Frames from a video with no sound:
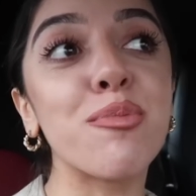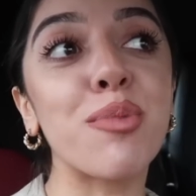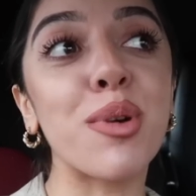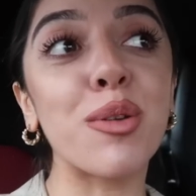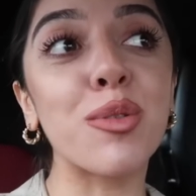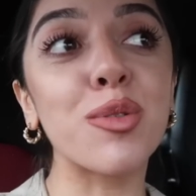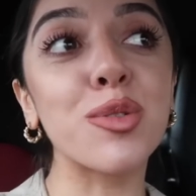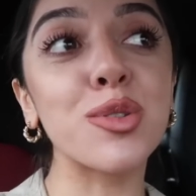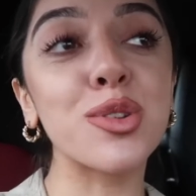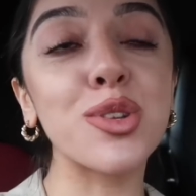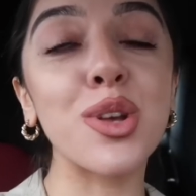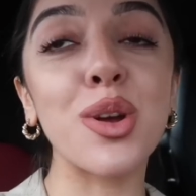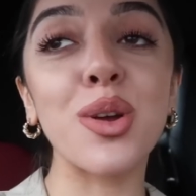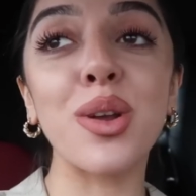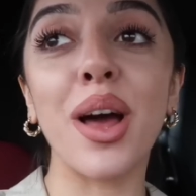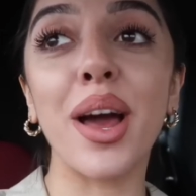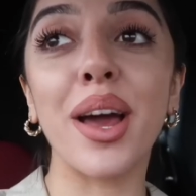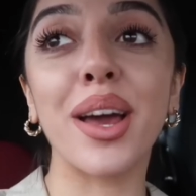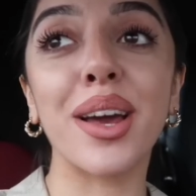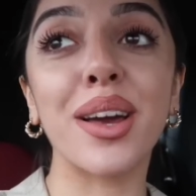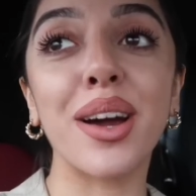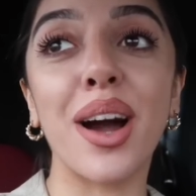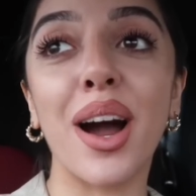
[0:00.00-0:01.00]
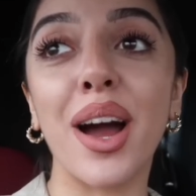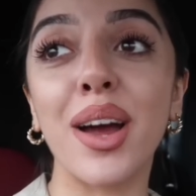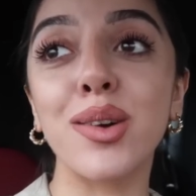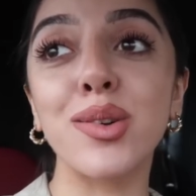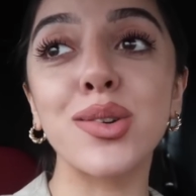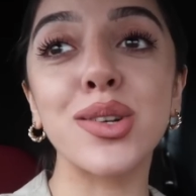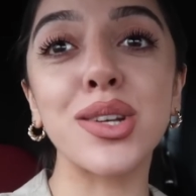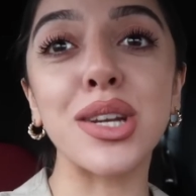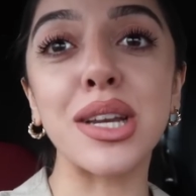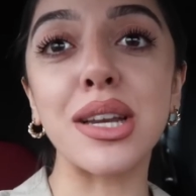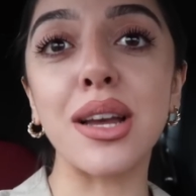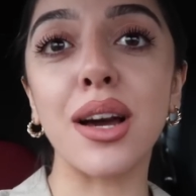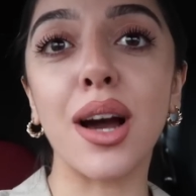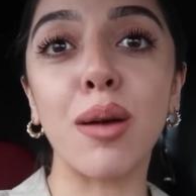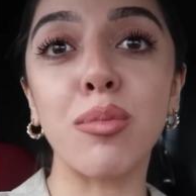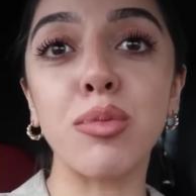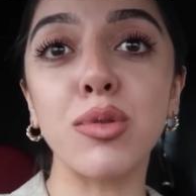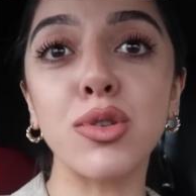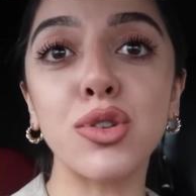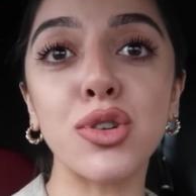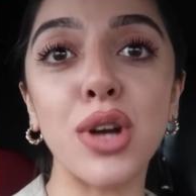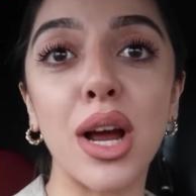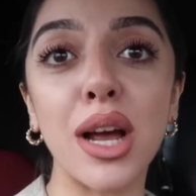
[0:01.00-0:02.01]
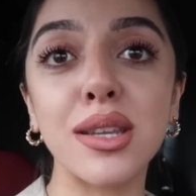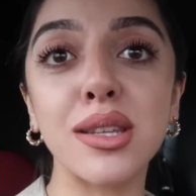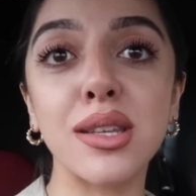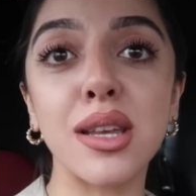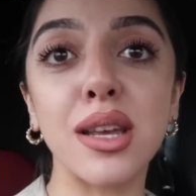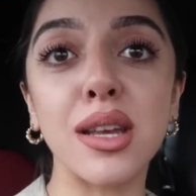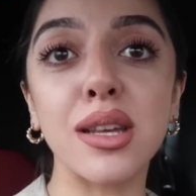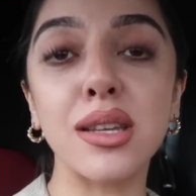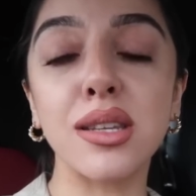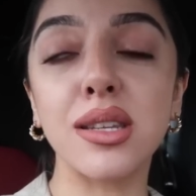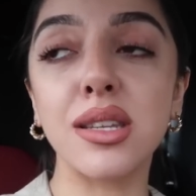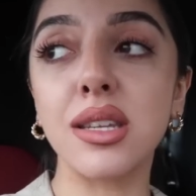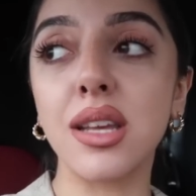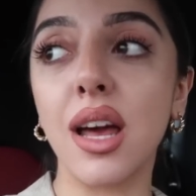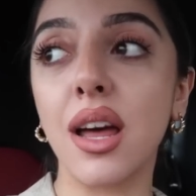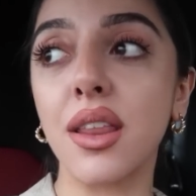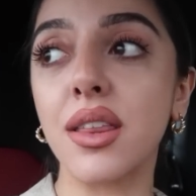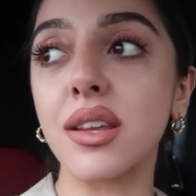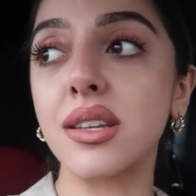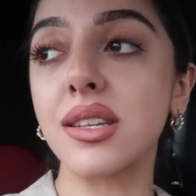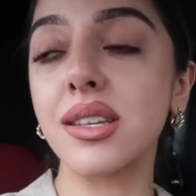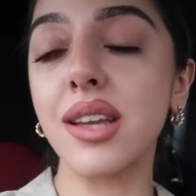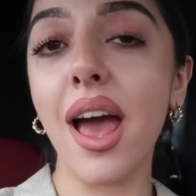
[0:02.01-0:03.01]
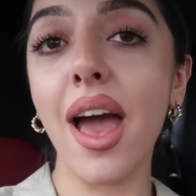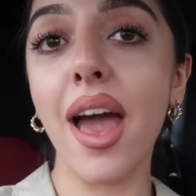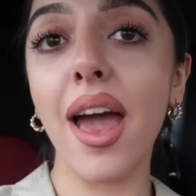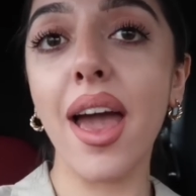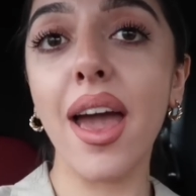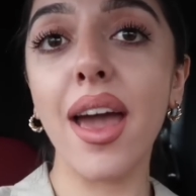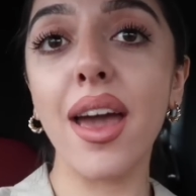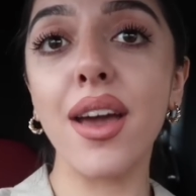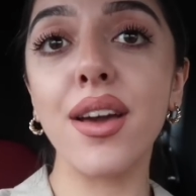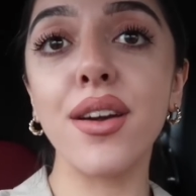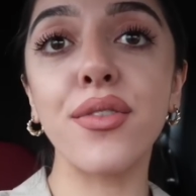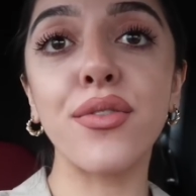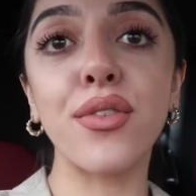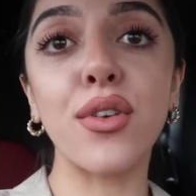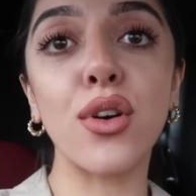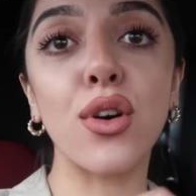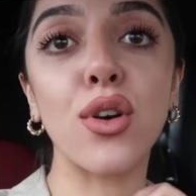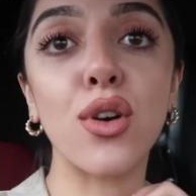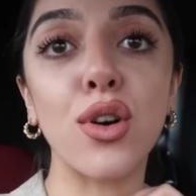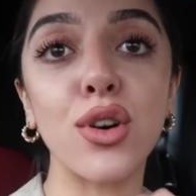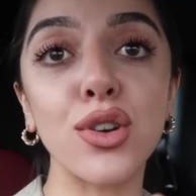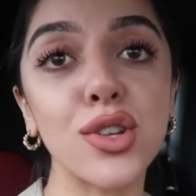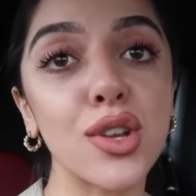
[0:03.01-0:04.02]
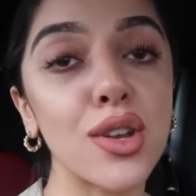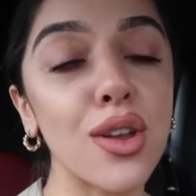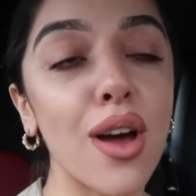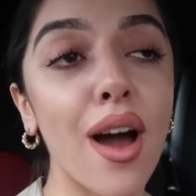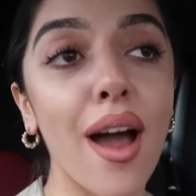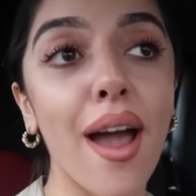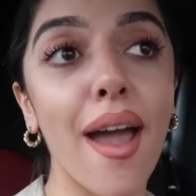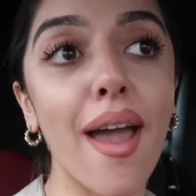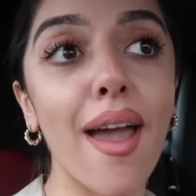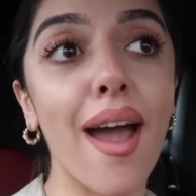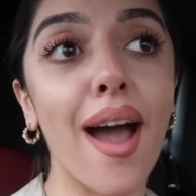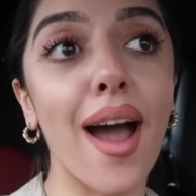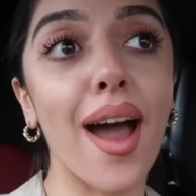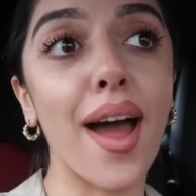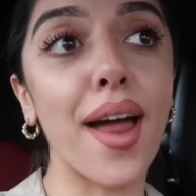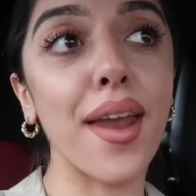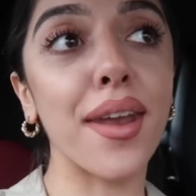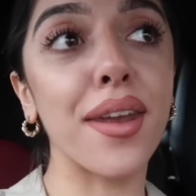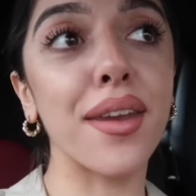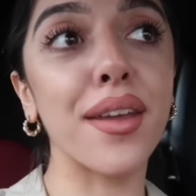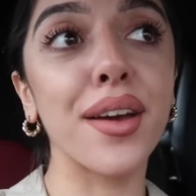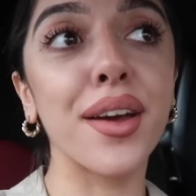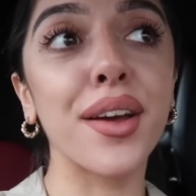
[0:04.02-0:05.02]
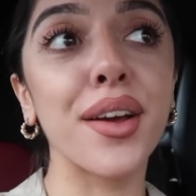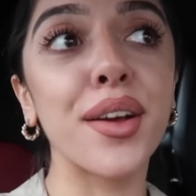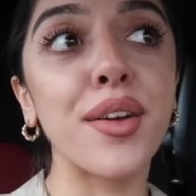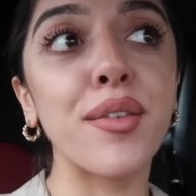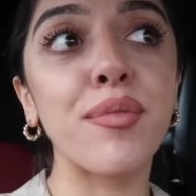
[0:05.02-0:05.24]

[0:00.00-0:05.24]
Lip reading: But also, like, I ordered a couple dresses the other day for tonight, and